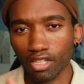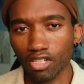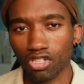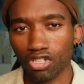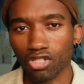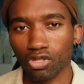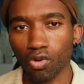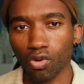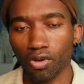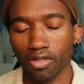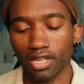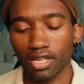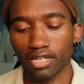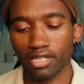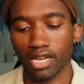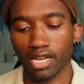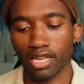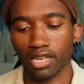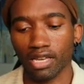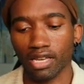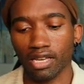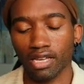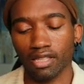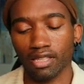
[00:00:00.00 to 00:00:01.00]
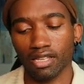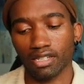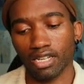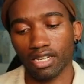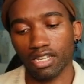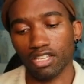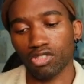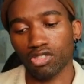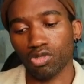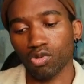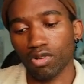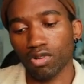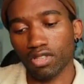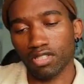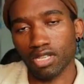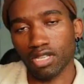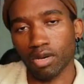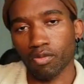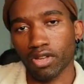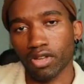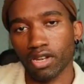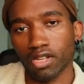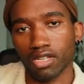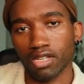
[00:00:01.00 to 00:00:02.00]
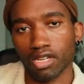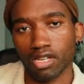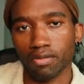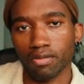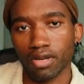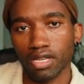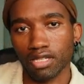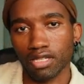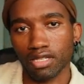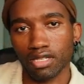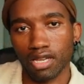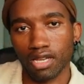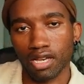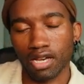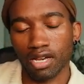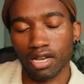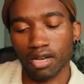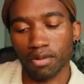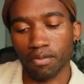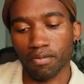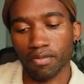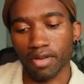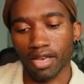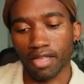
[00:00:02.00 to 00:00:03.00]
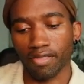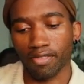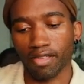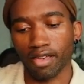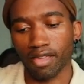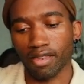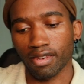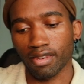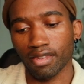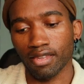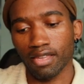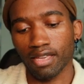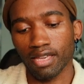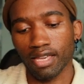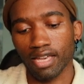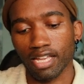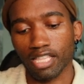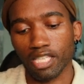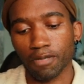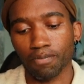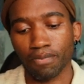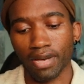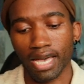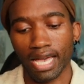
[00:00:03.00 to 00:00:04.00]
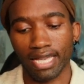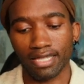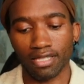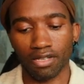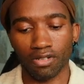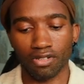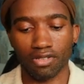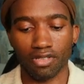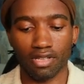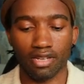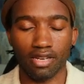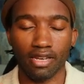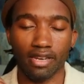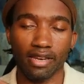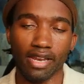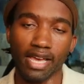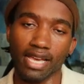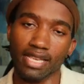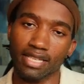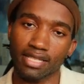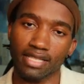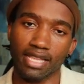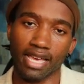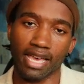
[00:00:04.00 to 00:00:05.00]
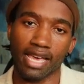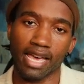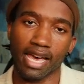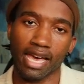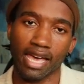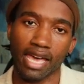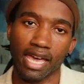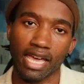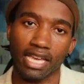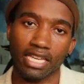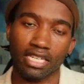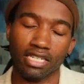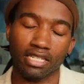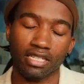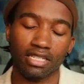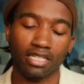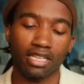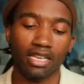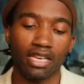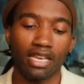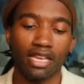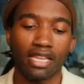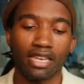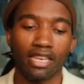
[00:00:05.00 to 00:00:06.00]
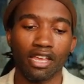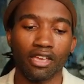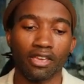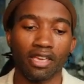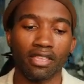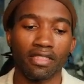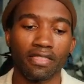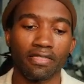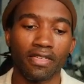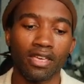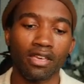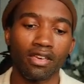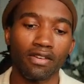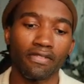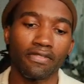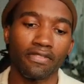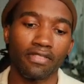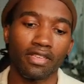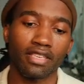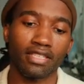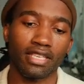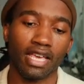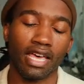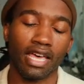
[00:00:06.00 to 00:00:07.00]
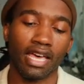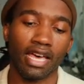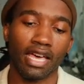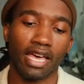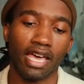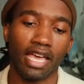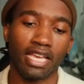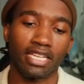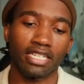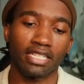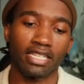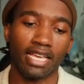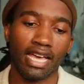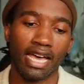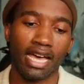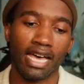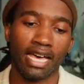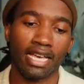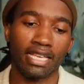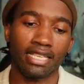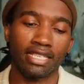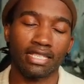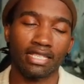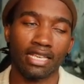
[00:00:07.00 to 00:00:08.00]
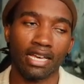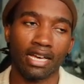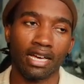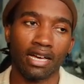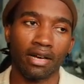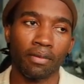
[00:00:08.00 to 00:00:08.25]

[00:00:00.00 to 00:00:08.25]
store that data. The data is stored somewhere in a database, and then it's passed on to the next AI agent. Now you can think of this AI agent as,